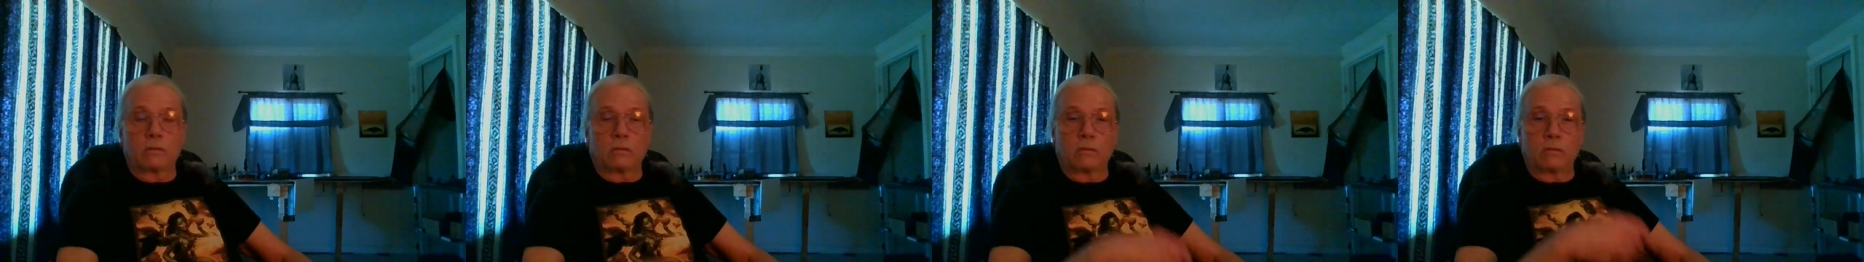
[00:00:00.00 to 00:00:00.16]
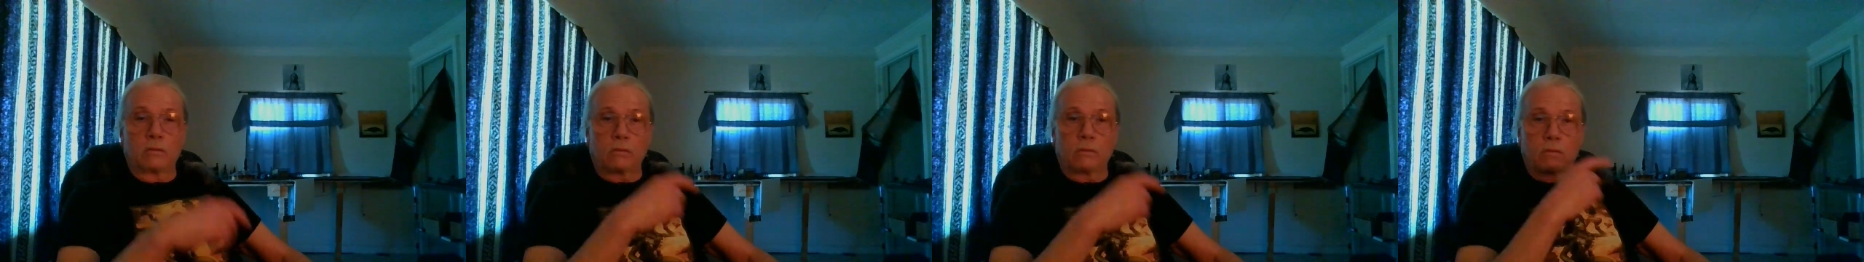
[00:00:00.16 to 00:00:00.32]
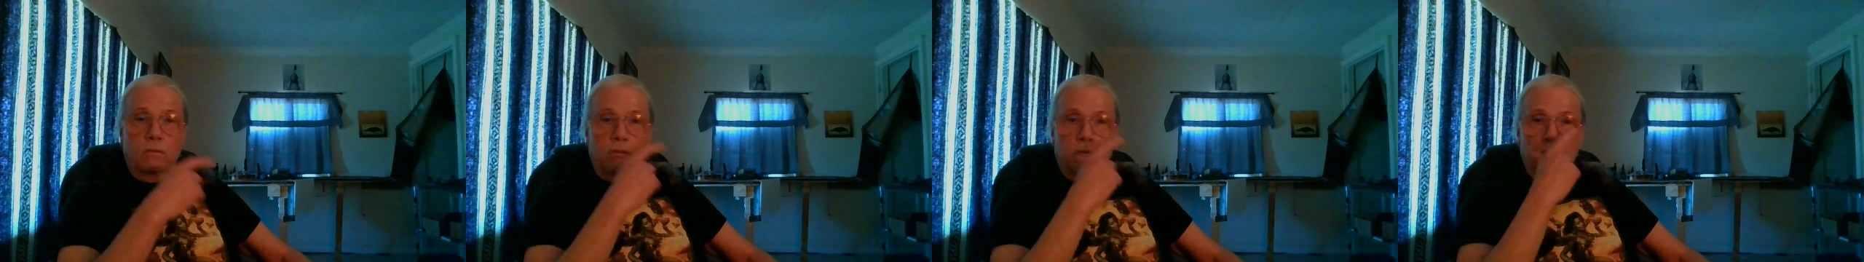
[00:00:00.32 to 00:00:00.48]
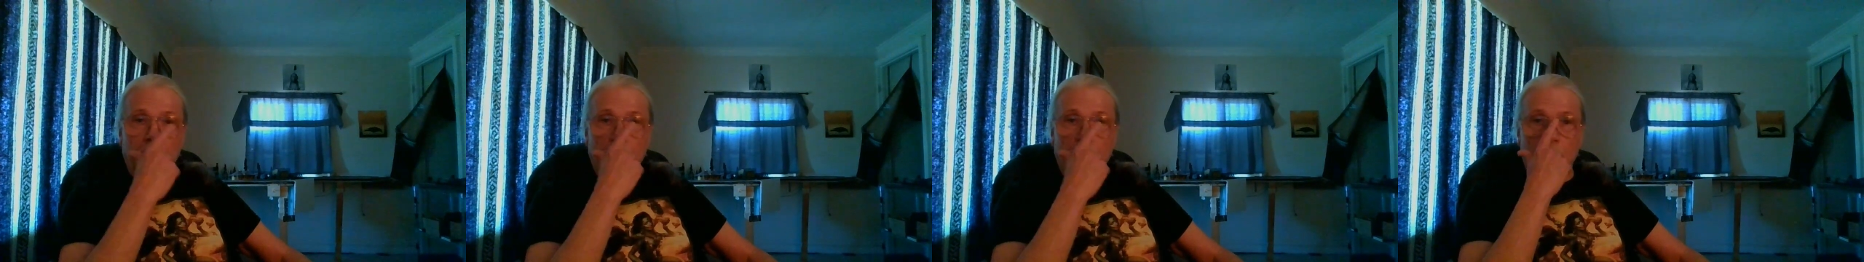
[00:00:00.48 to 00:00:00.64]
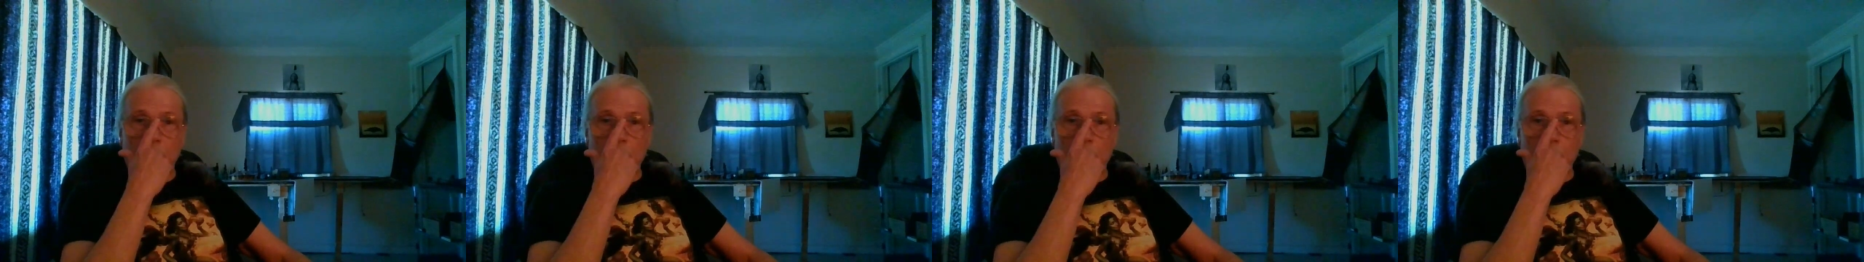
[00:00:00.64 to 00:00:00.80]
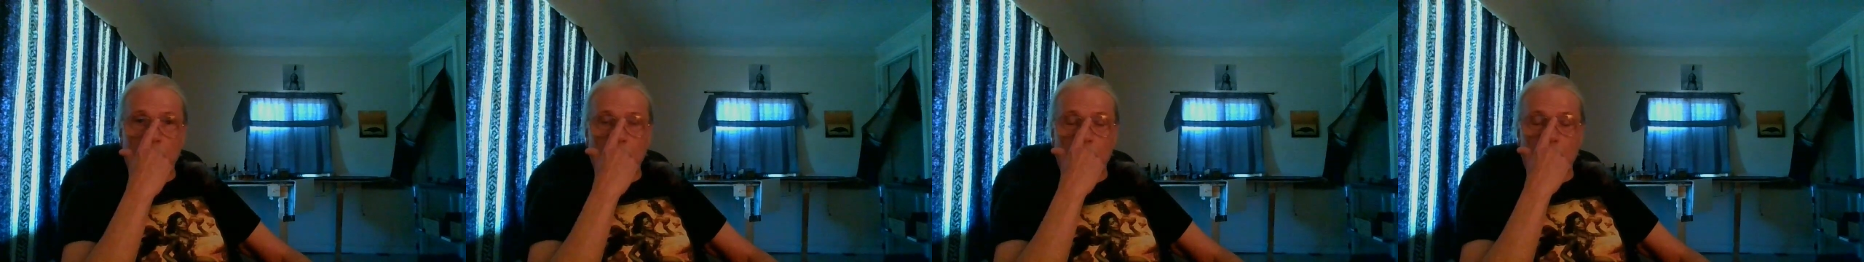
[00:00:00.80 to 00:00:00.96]

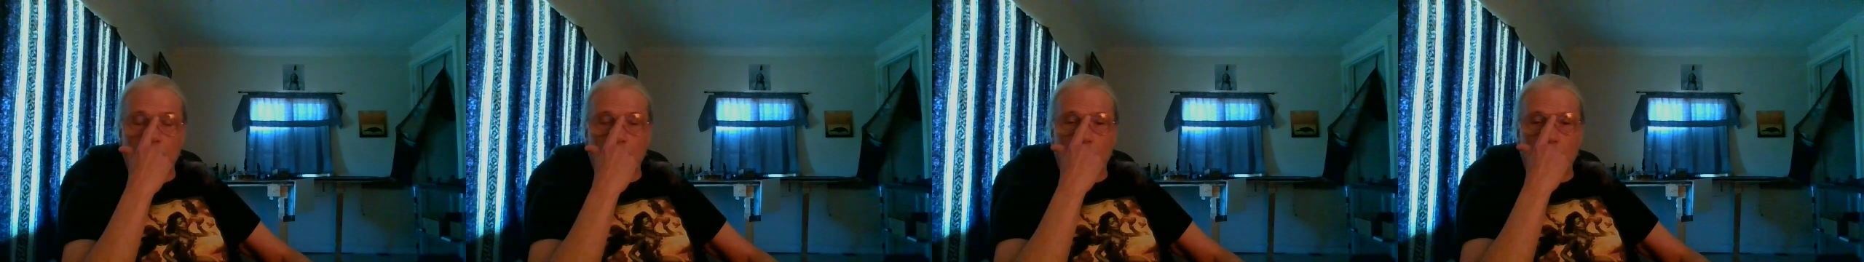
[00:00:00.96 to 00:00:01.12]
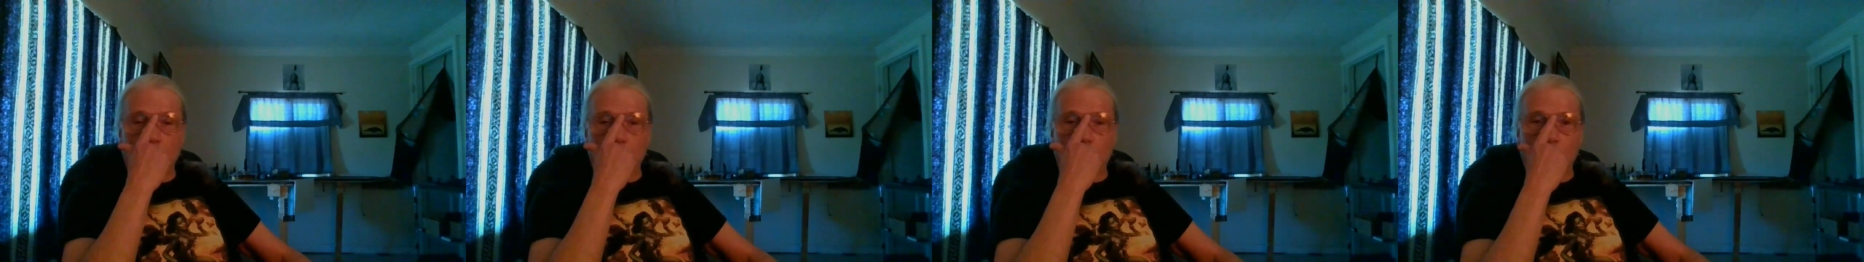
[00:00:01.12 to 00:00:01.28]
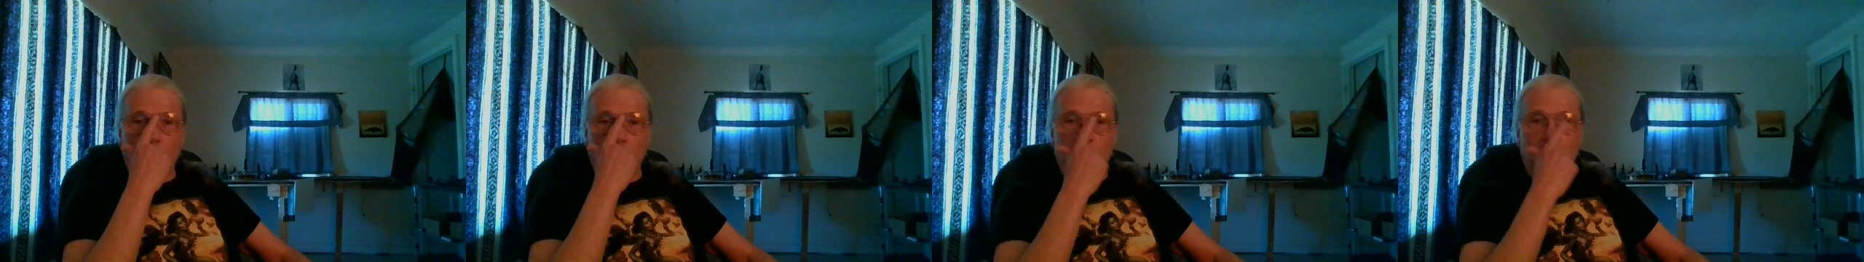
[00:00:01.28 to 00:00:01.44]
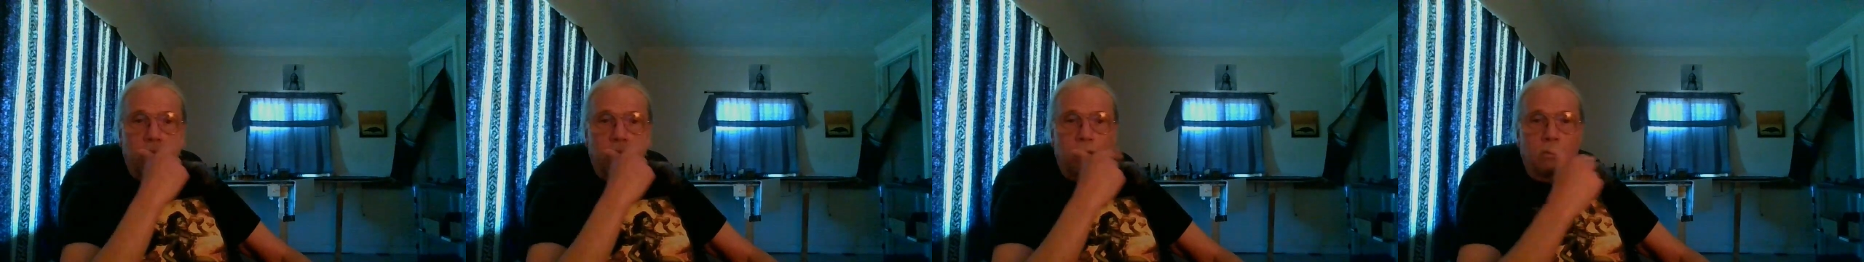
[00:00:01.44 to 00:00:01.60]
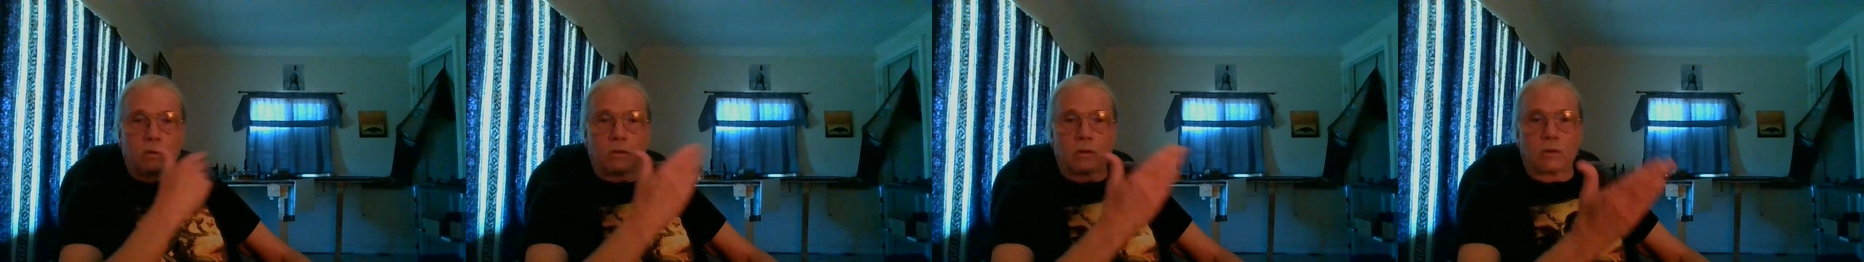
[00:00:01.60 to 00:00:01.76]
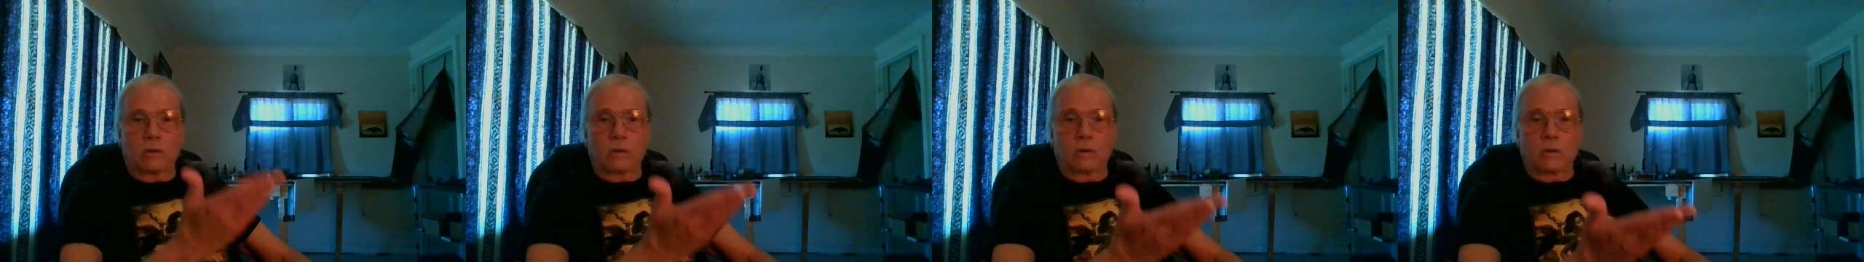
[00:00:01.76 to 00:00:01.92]

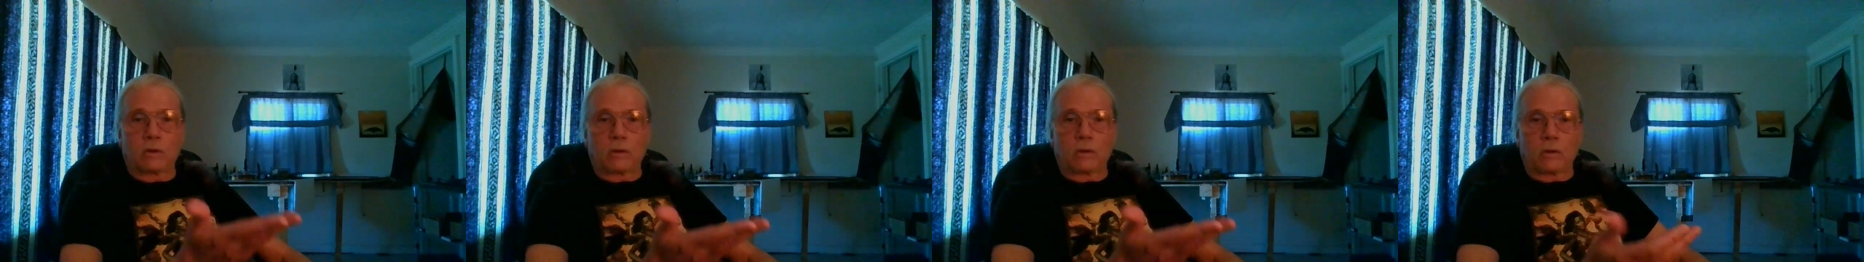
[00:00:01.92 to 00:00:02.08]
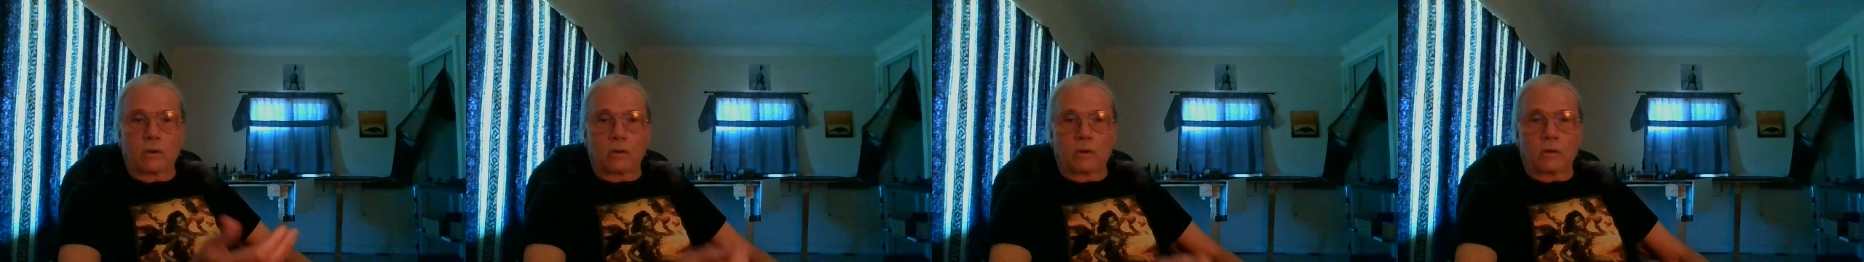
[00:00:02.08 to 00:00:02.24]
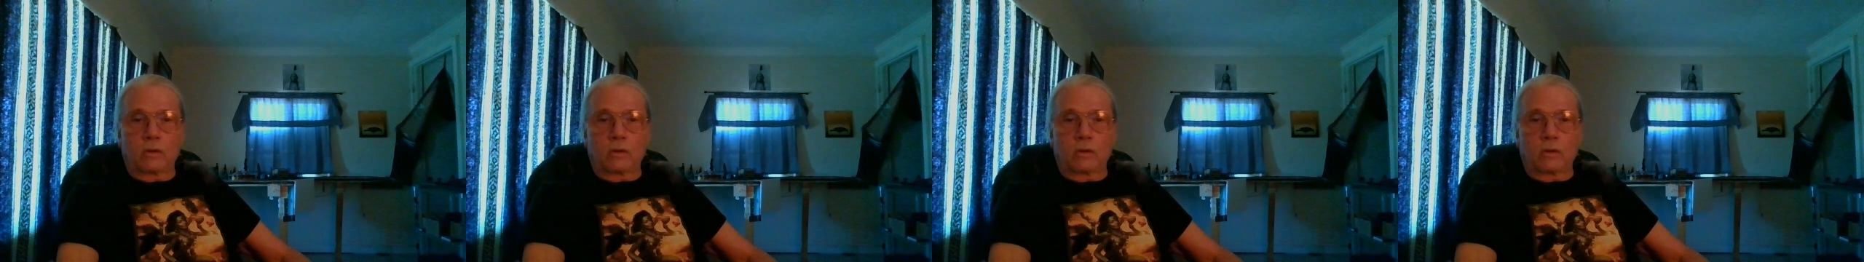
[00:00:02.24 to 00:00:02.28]
No one is speaking in this clip.